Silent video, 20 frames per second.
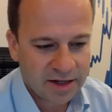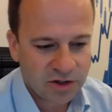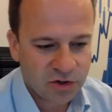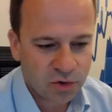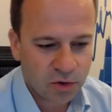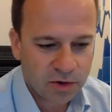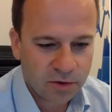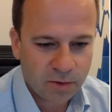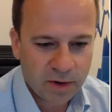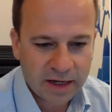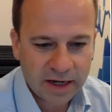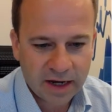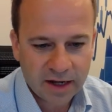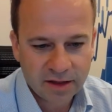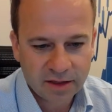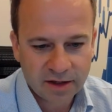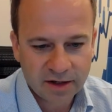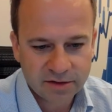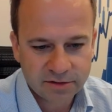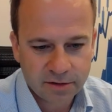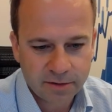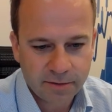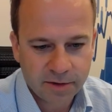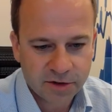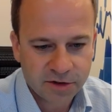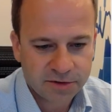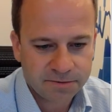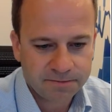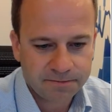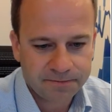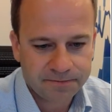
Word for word: Enjoy the weekend. Thanks very much.